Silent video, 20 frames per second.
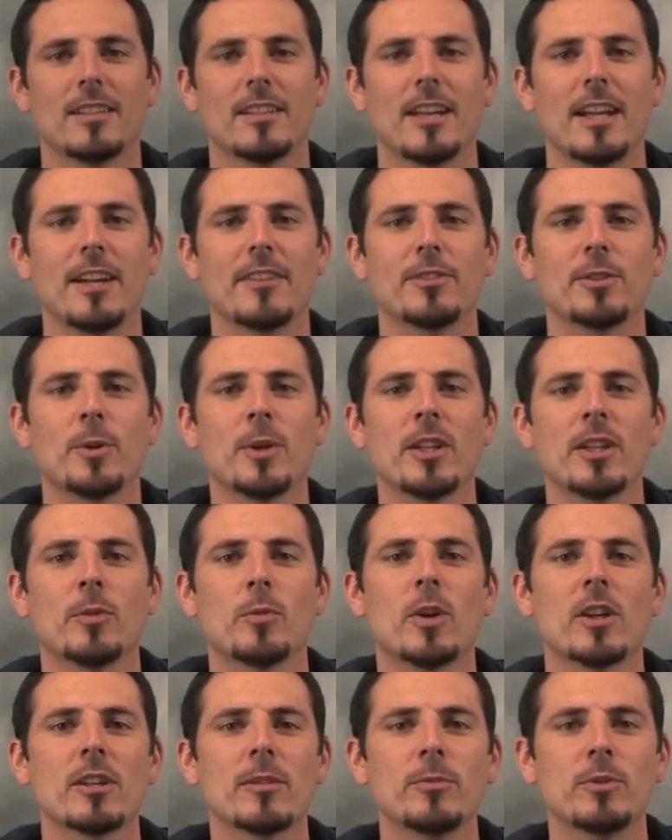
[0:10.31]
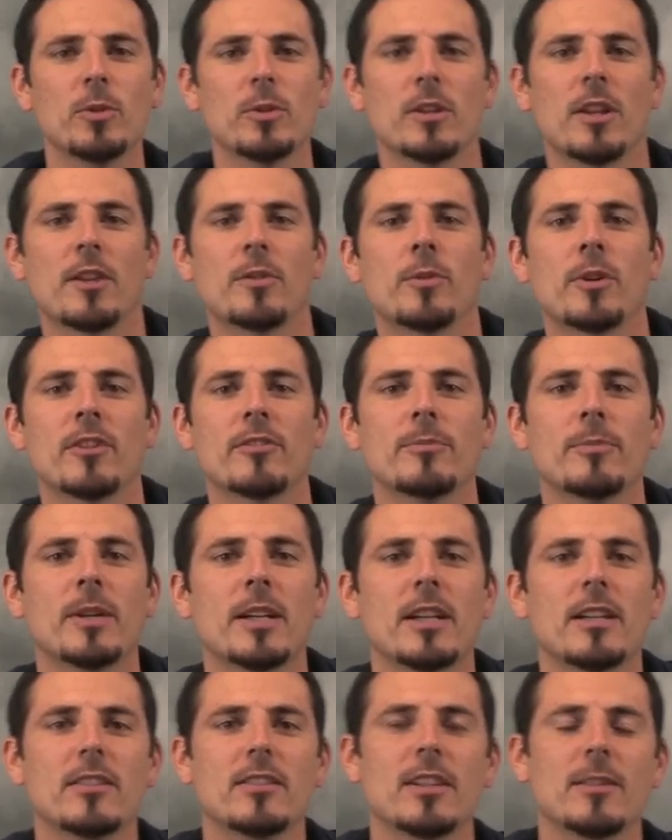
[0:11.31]
Hi everyone, and welcome to another one of
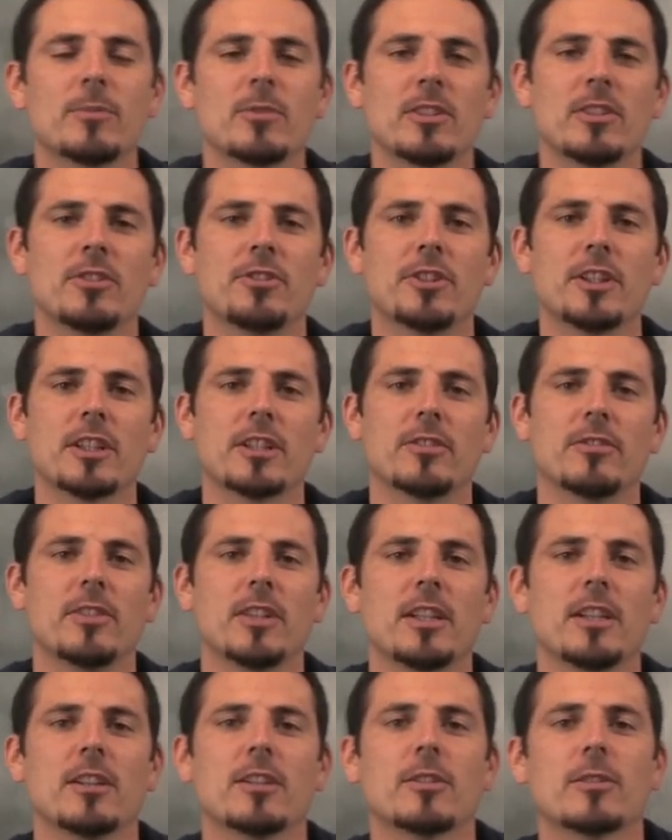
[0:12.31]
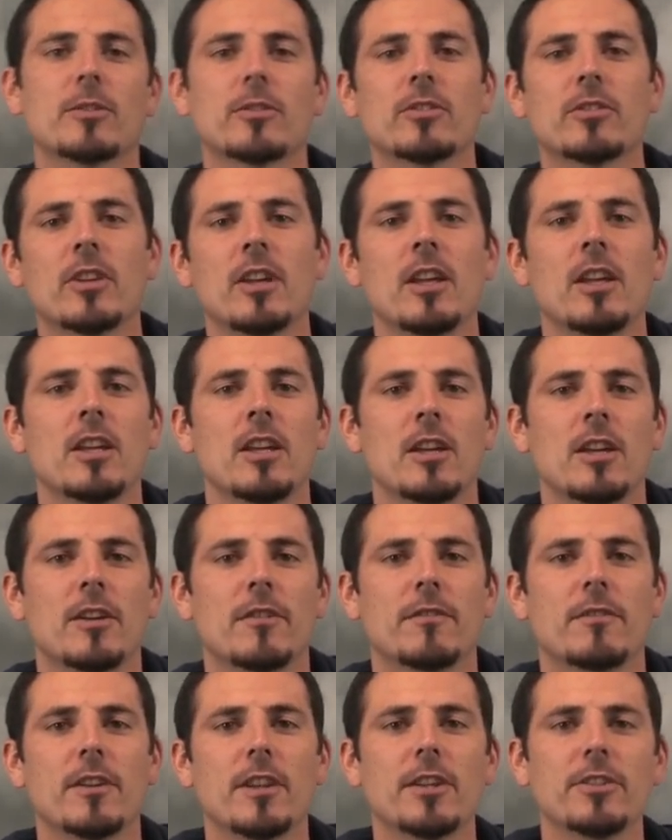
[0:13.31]
my tips and tricks videos.
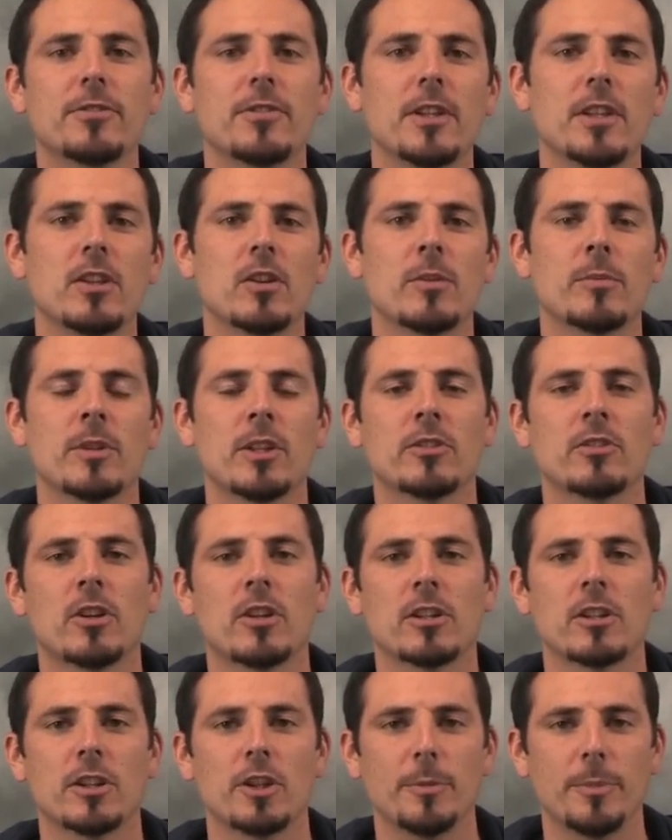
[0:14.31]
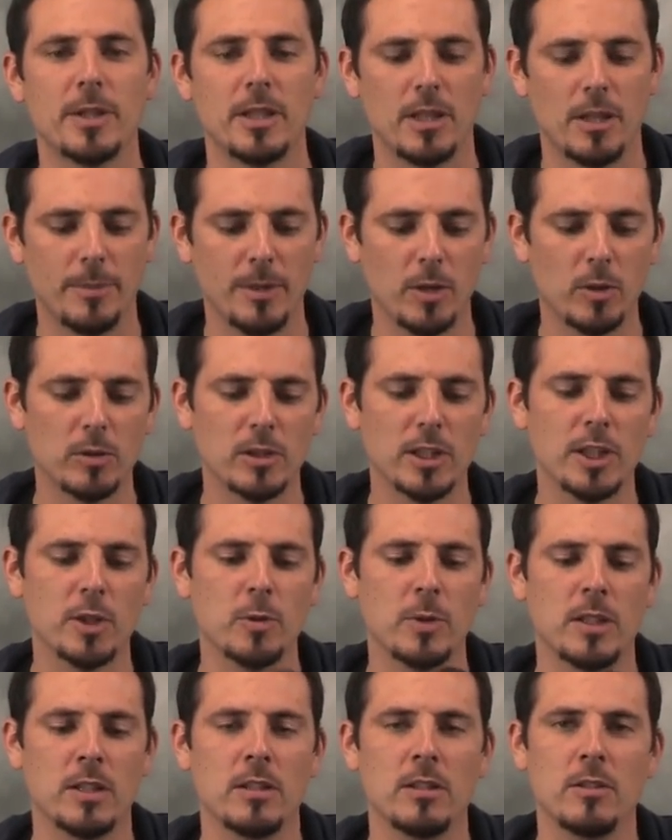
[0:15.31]
For this video I'm going to talk a little bit about
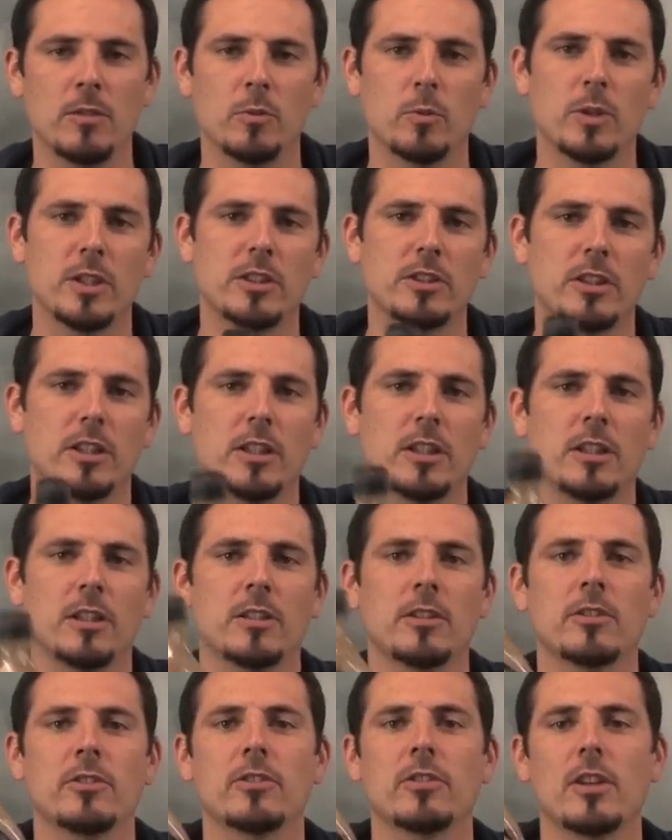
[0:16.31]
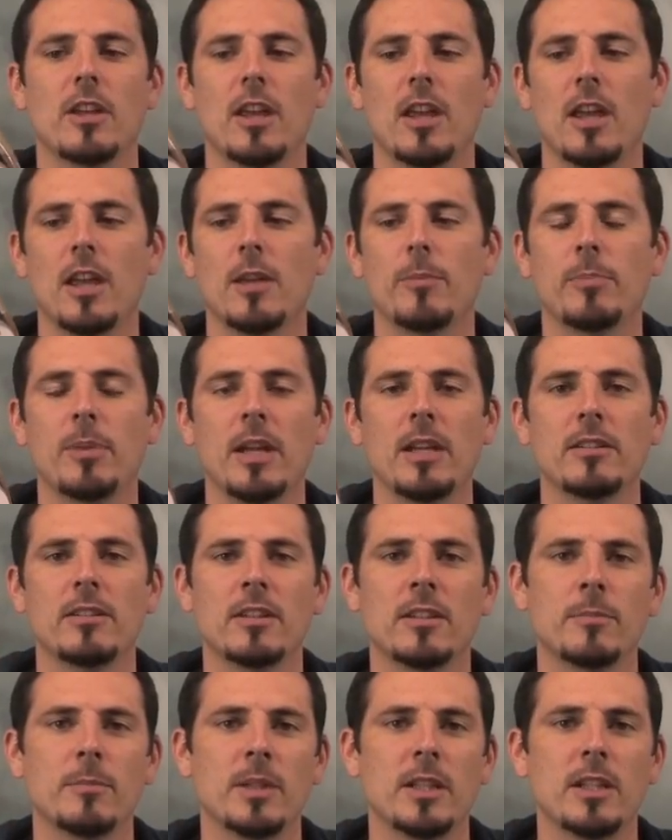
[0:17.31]
liquin, which is a
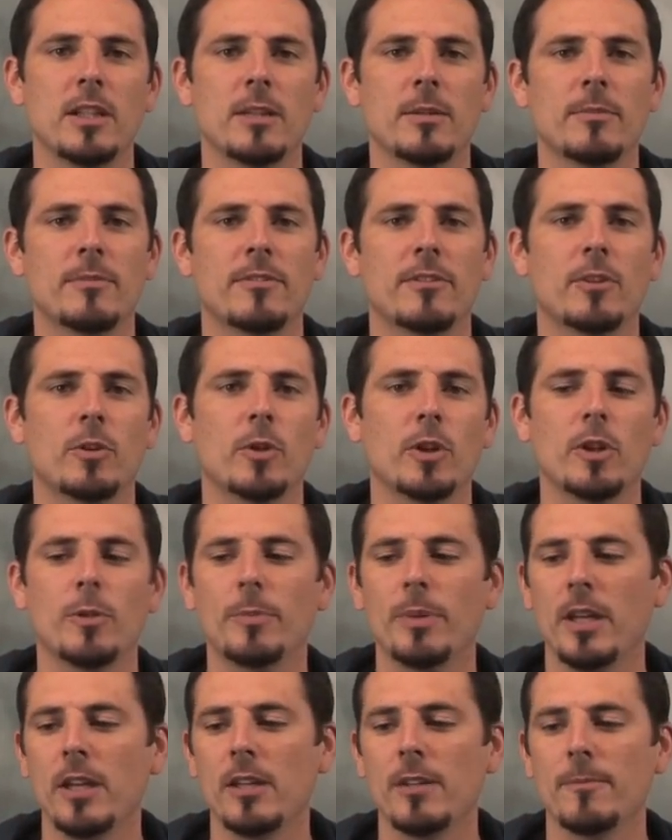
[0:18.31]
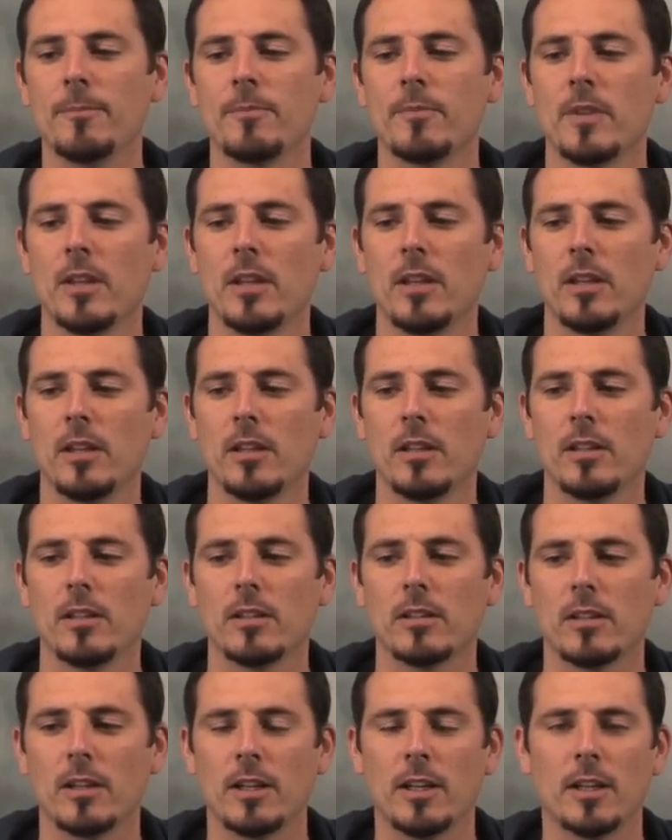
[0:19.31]
painting medium for oil paint.
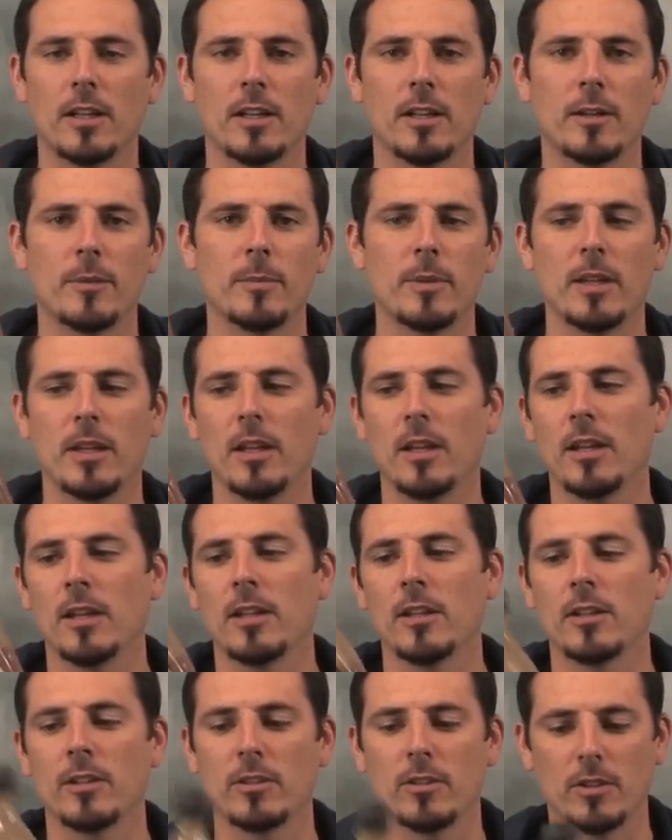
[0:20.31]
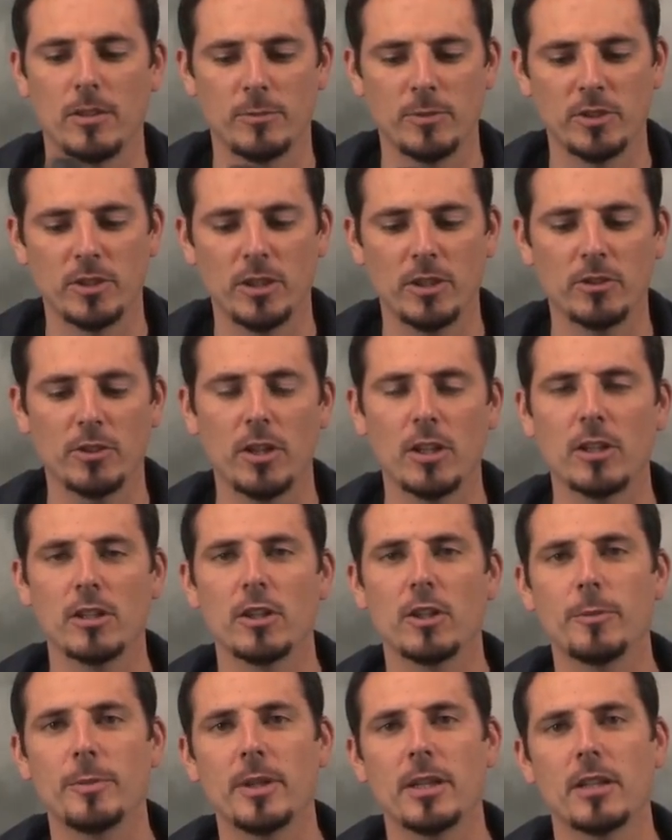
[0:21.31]
And I'm just going to talk a
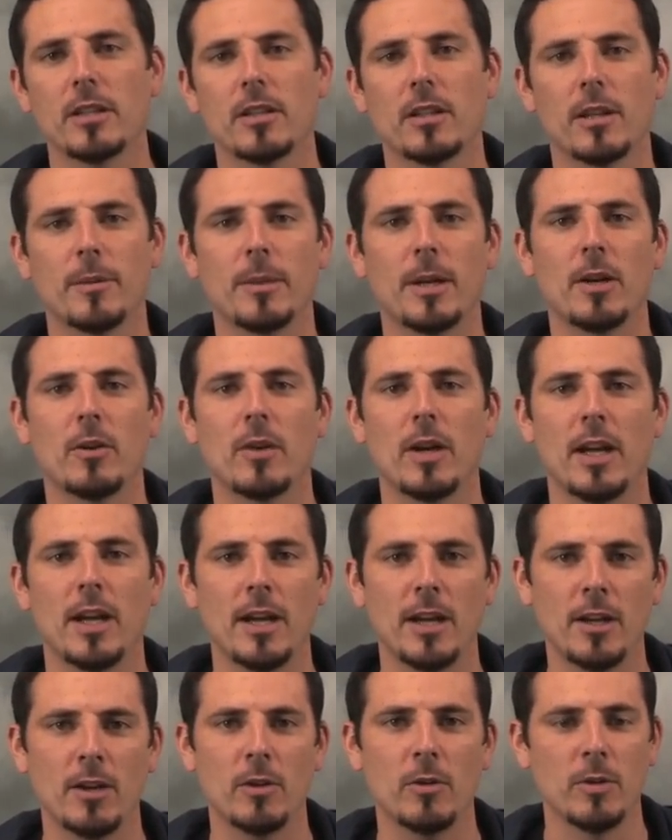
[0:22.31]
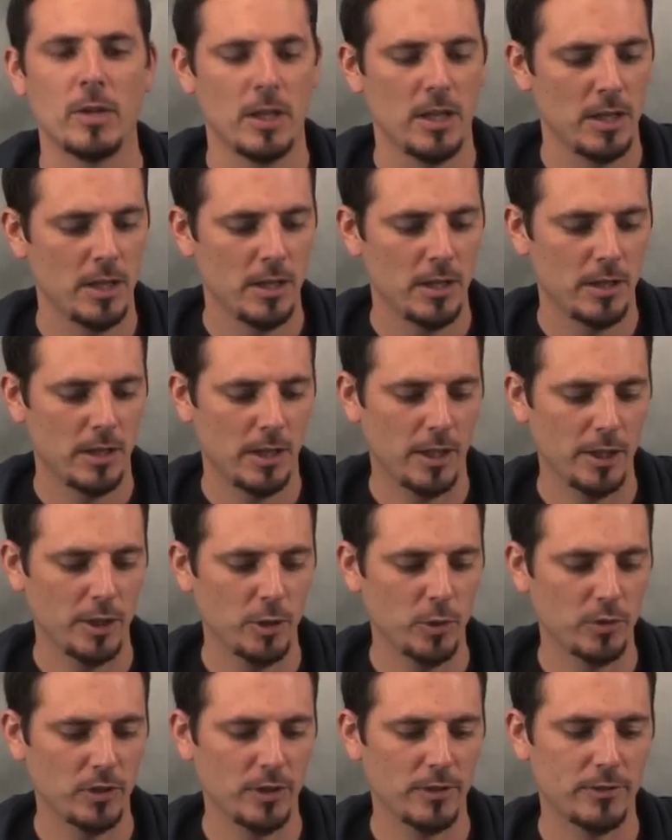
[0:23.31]
little bit about how I
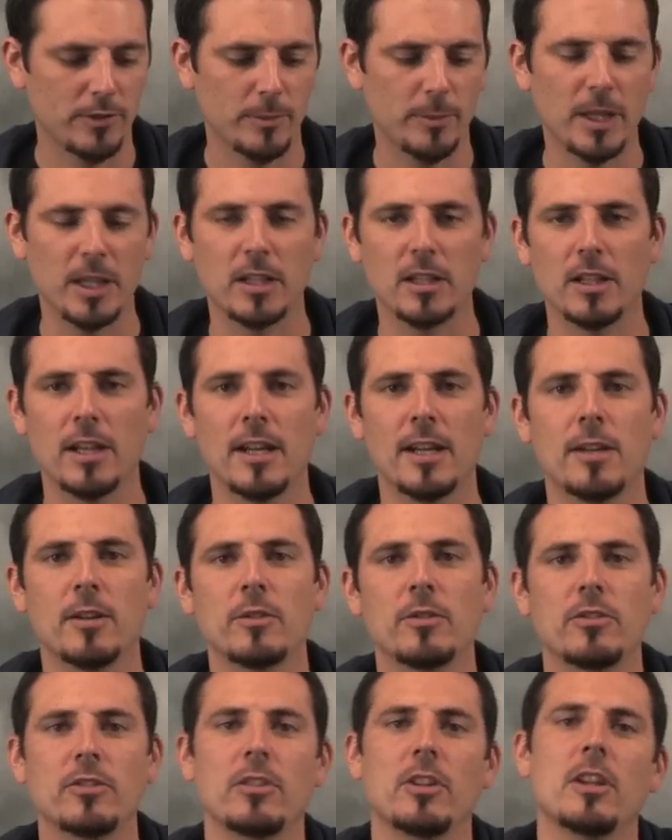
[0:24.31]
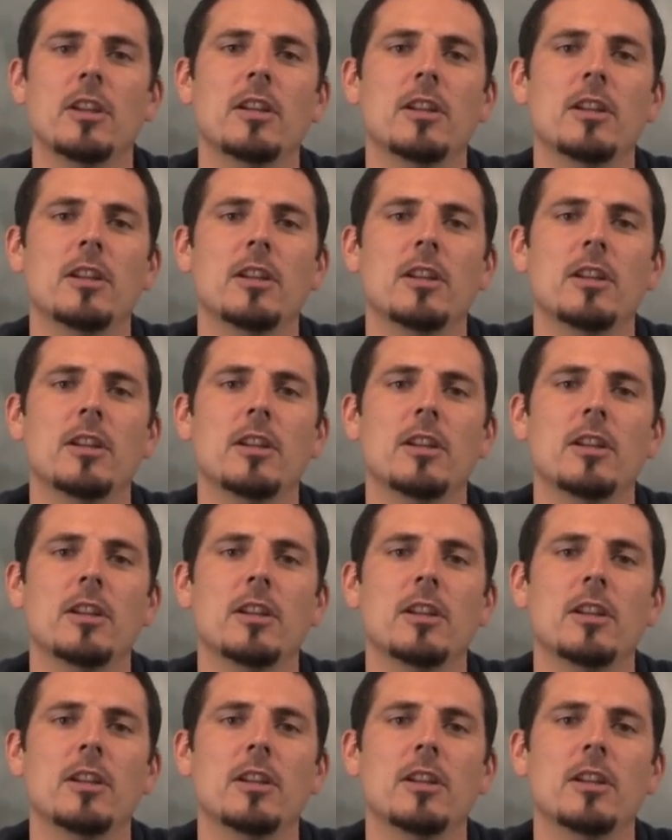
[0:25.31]
use it for my clouds.